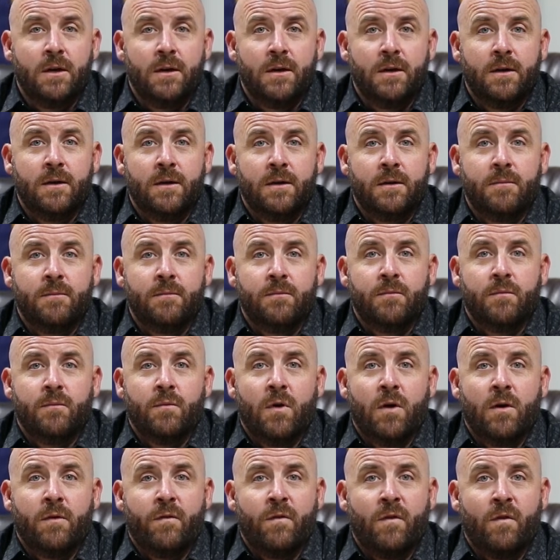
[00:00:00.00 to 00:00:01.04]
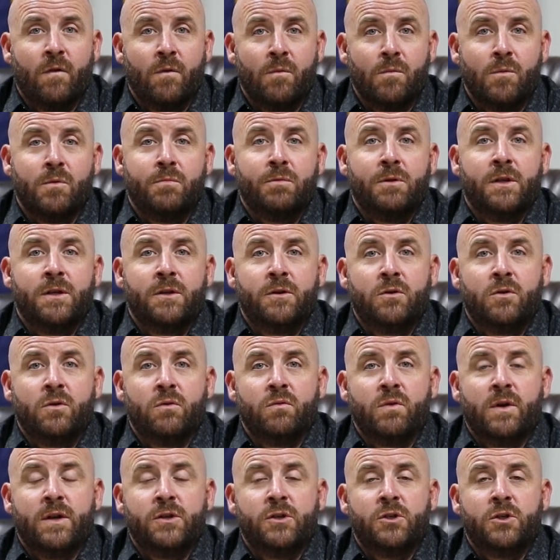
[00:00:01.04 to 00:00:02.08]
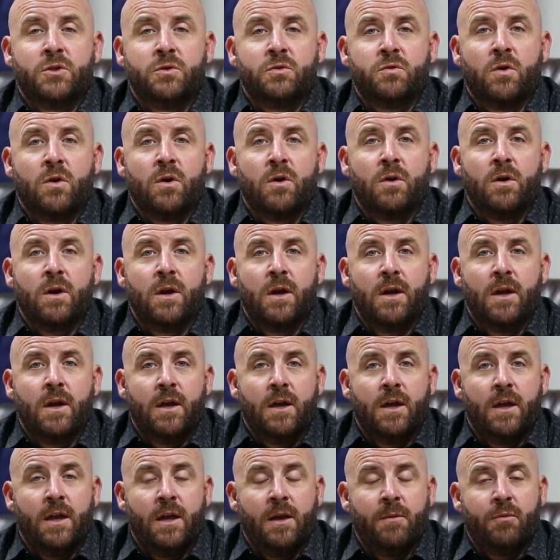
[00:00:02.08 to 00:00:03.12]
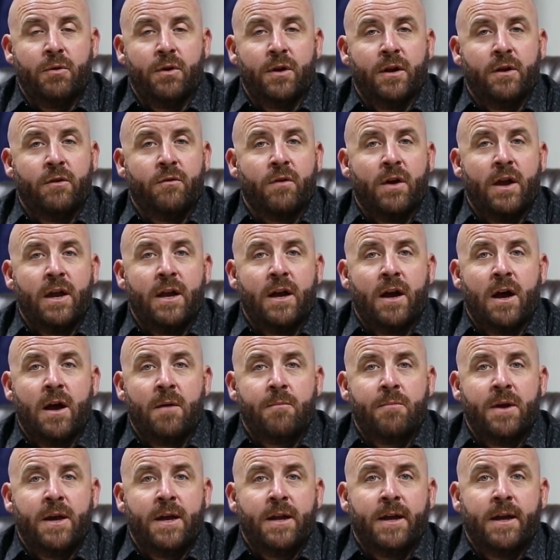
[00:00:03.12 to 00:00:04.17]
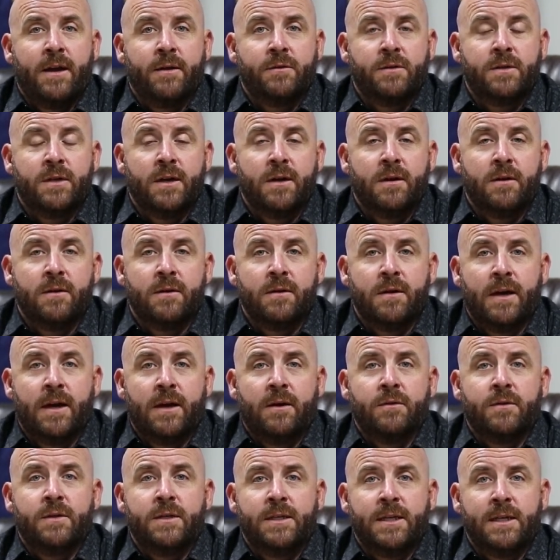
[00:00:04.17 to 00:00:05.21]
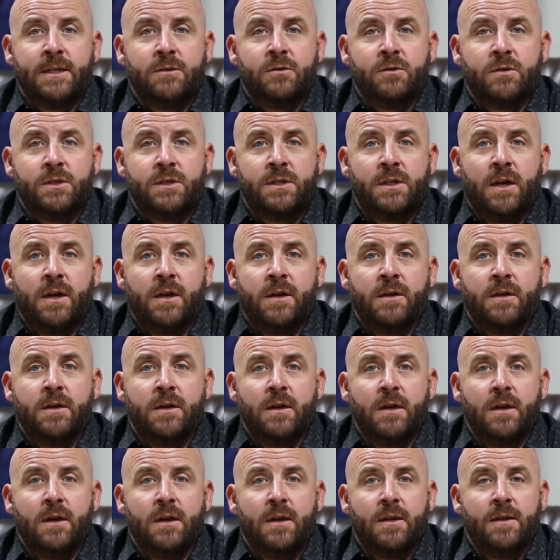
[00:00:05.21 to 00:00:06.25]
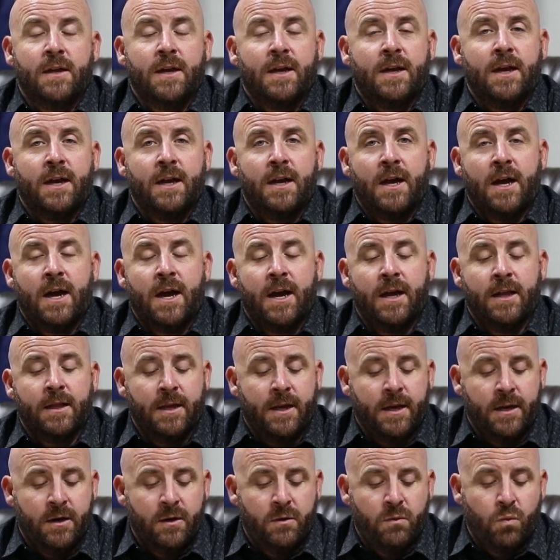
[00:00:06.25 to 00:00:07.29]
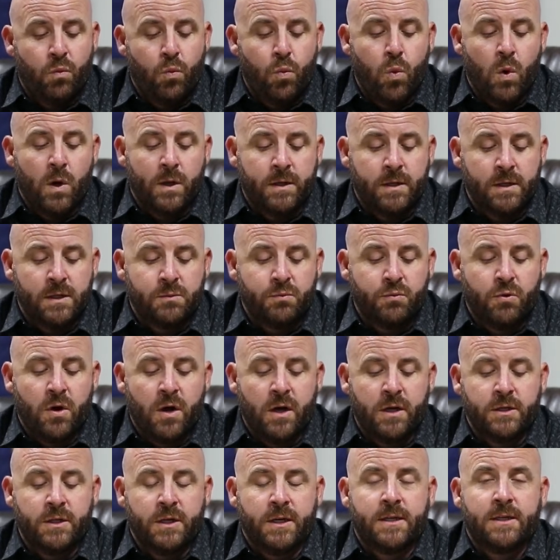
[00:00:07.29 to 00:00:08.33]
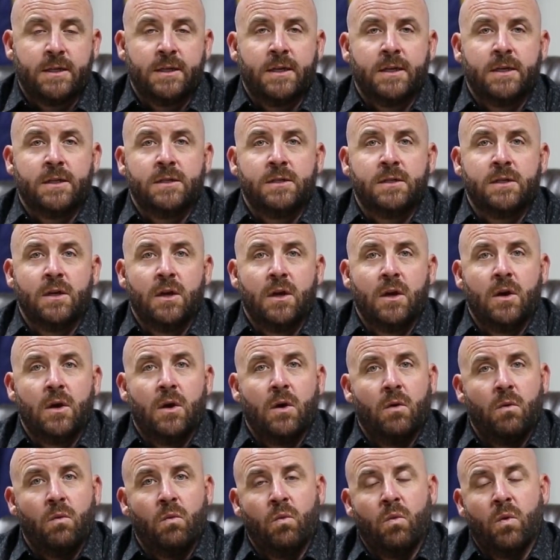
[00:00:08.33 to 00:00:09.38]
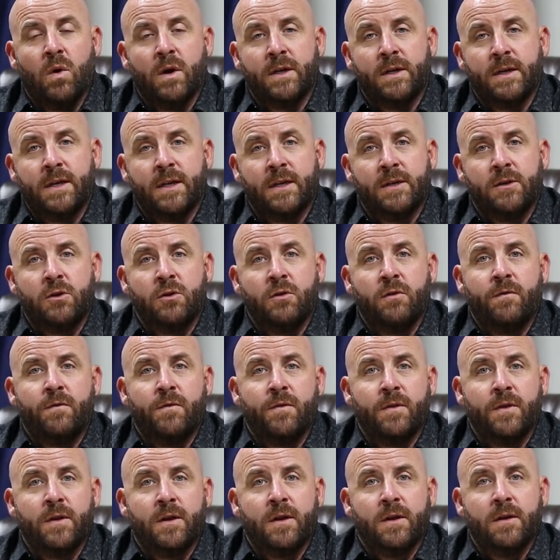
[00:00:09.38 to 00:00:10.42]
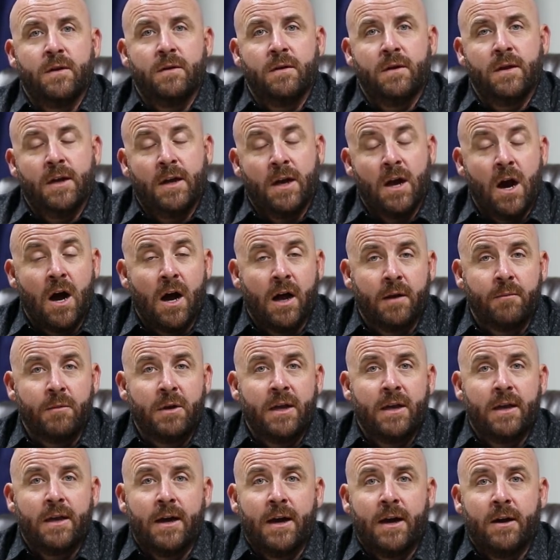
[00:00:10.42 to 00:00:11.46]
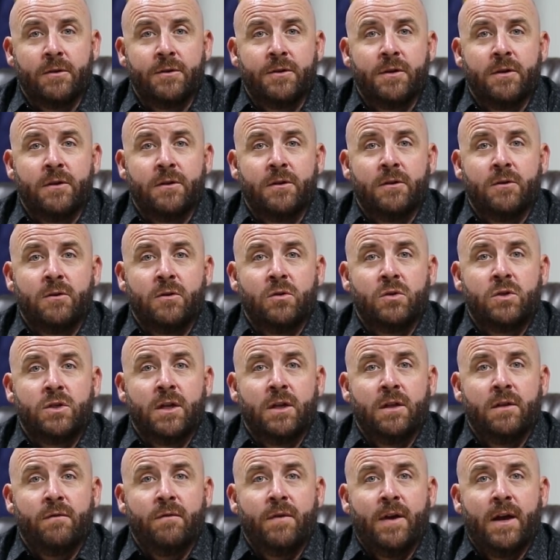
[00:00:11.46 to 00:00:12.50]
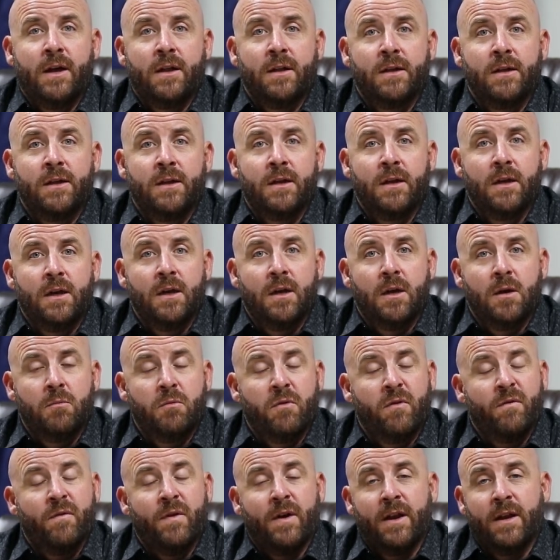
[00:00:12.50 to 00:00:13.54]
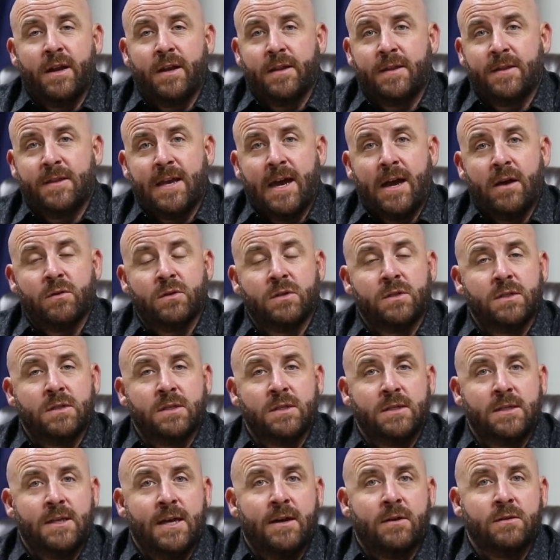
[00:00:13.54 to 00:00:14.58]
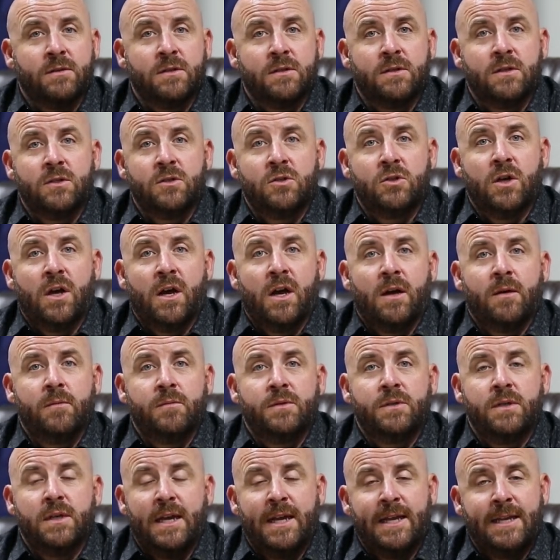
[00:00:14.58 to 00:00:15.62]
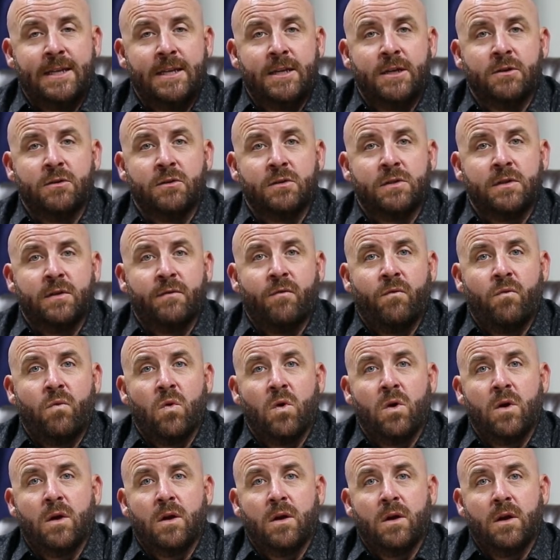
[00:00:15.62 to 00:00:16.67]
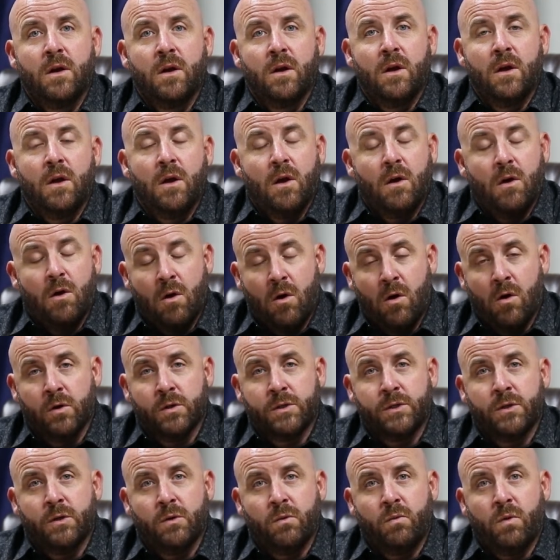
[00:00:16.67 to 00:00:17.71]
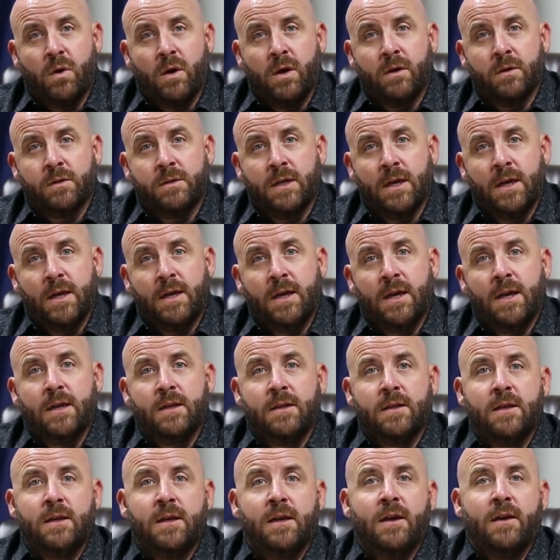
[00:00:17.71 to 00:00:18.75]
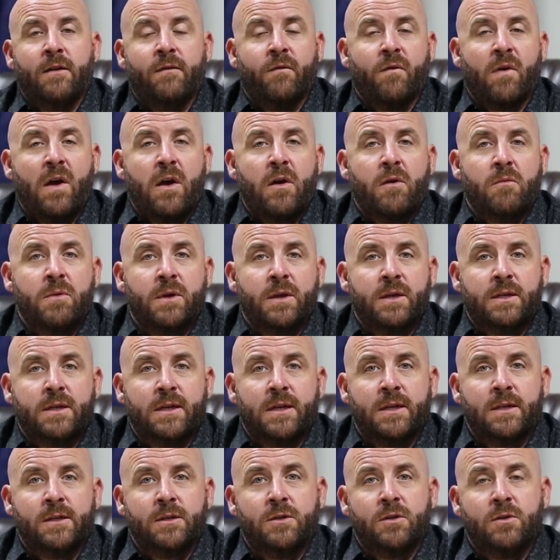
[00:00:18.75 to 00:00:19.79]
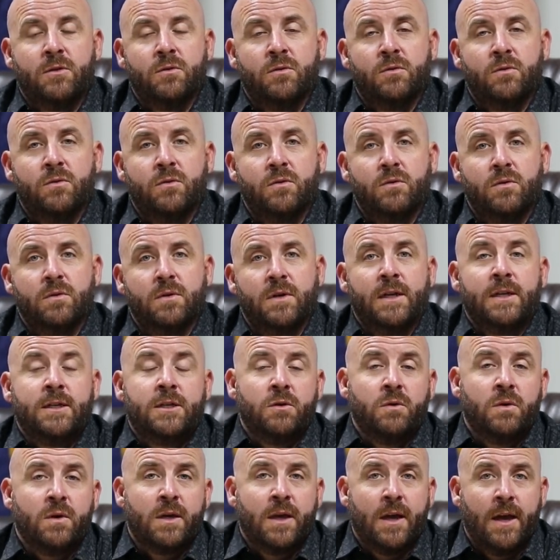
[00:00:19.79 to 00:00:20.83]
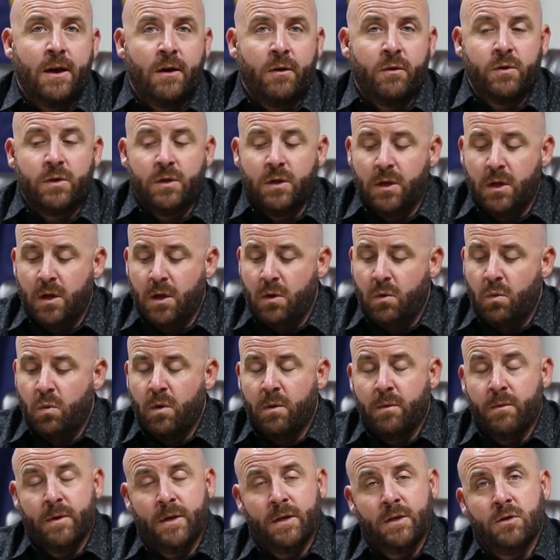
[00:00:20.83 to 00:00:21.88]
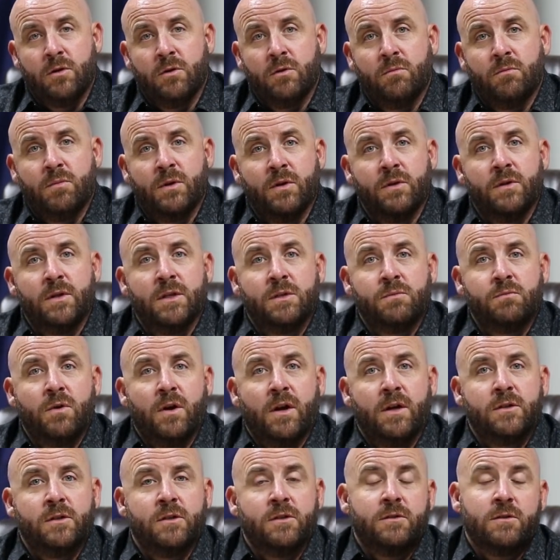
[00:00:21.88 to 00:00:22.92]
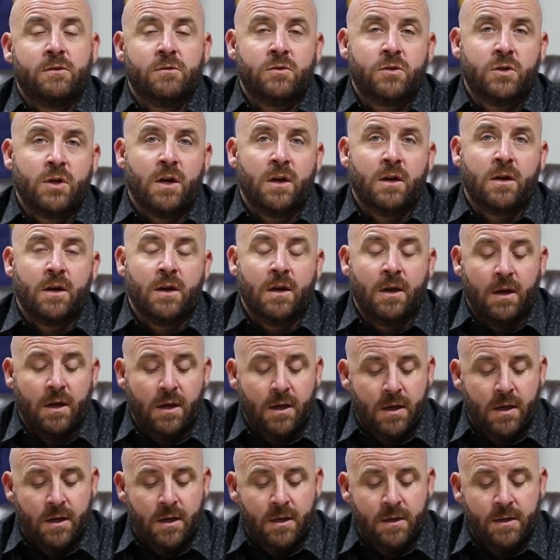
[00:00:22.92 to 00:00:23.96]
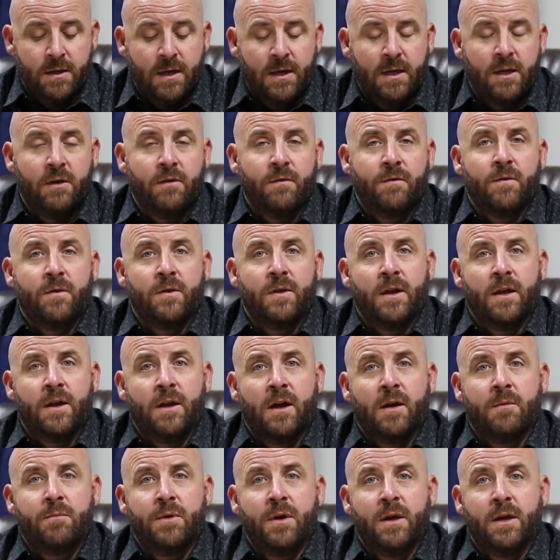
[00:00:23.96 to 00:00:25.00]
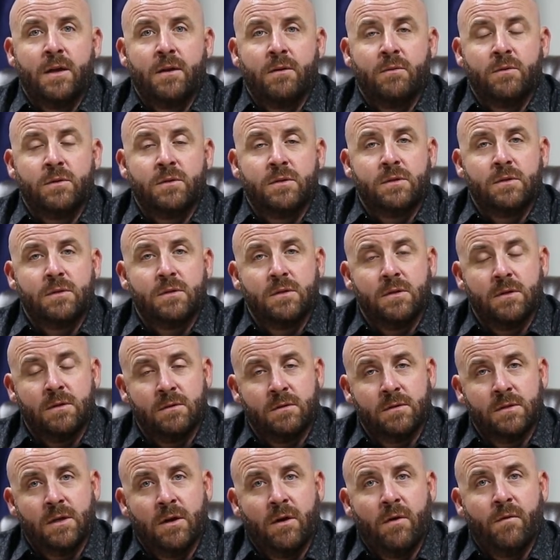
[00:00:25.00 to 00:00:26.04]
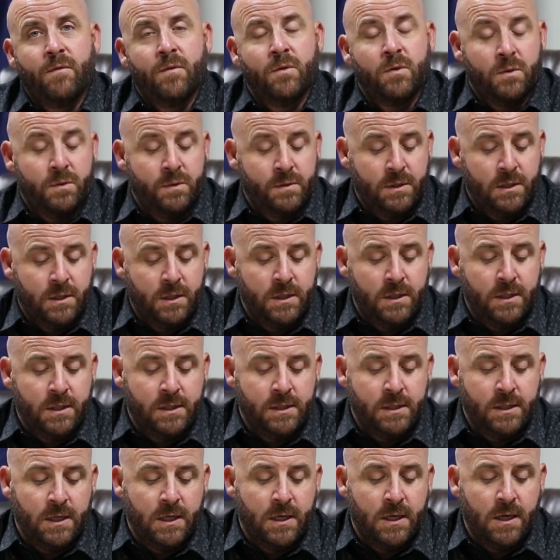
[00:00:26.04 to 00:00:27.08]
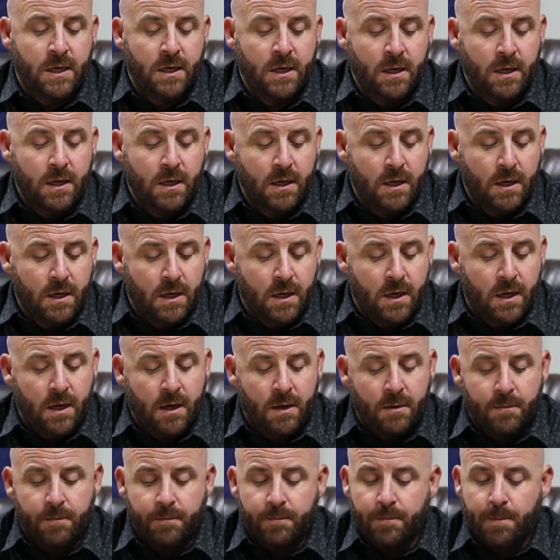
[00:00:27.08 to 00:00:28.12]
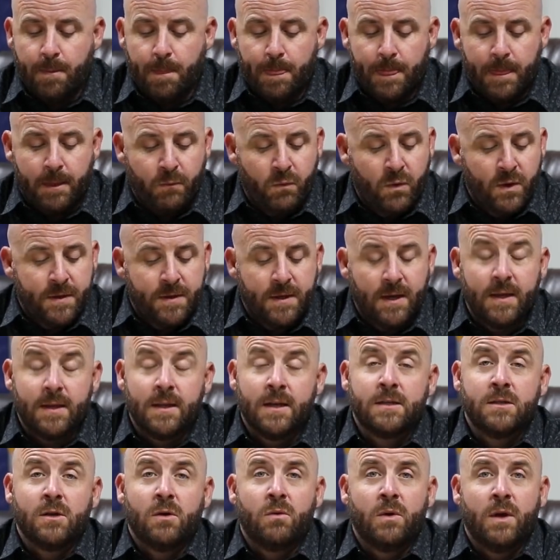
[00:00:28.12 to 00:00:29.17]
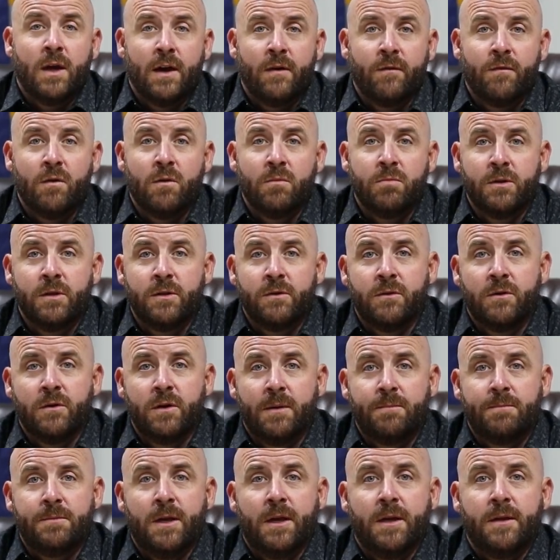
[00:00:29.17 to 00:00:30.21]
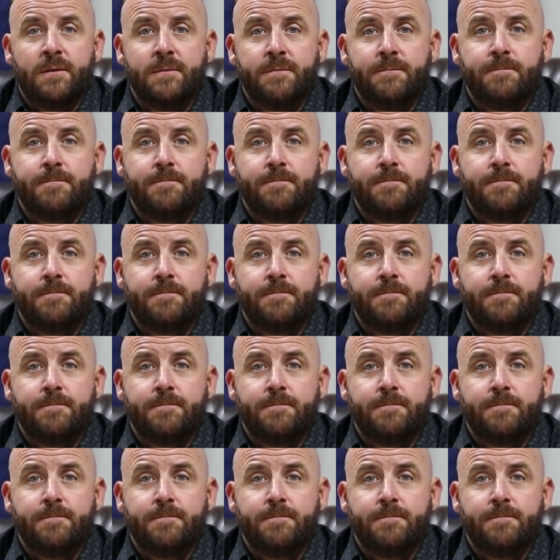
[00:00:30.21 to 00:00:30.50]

our former political registrar. He put a great op-ed out there, out in the desert sun, that kind of highlighted what this project is, what it can do for the economy out there in the Coachella Valley, providing thousands and thousands of jobs and years of work, also while taking the environment into account when we do build this project. So Chuck, thank you for that op-ed. It was helpful. It was good to see. With that, that's all we have for a political update.